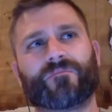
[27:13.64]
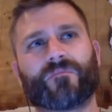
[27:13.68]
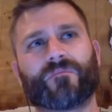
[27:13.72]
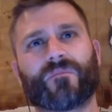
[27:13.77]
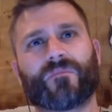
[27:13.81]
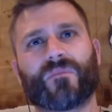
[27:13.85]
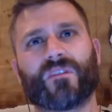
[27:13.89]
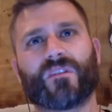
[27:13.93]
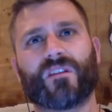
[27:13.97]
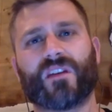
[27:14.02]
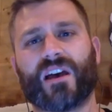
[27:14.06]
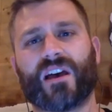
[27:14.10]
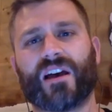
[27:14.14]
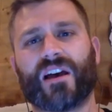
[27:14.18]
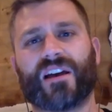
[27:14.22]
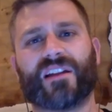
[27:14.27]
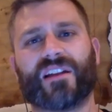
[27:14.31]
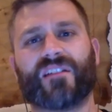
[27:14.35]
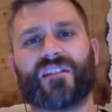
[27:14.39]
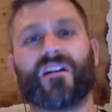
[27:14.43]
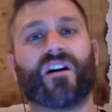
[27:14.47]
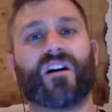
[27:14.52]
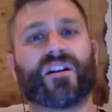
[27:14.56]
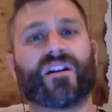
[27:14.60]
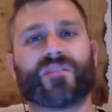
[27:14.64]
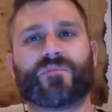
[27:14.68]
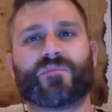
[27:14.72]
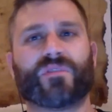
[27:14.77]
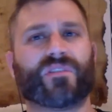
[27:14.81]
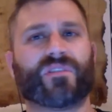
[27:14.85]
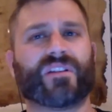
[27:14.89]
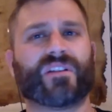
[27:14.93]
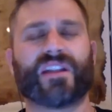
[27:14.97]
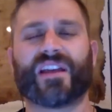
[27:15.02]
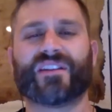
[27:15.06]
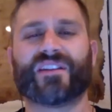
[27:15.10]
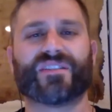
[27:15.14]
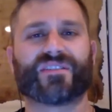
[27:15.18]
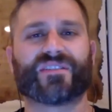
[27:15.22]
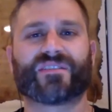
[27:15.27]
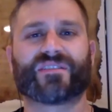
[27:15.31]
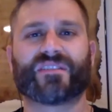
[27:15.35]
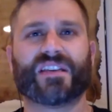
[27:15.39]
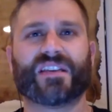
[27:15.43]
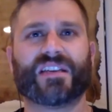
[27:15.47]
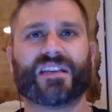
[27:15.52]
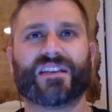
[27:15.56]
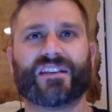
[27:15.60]
yeah on audible and i
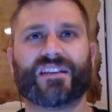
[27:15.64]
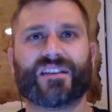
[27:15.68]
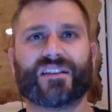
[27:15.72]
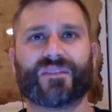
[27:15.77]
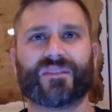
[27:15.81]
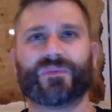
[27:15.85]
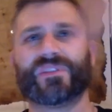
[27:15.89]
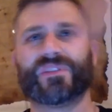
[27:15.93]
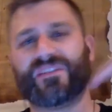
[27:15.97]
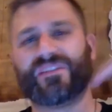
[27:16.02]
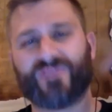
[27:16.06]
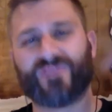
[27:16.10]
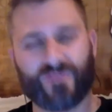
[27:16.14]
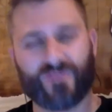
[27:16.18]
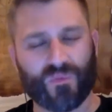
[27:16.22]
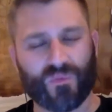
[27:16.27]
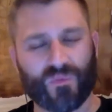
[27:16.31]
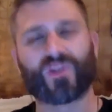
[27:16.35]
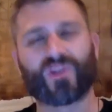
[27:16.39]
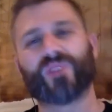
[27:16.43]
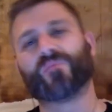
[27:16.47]
just was even oh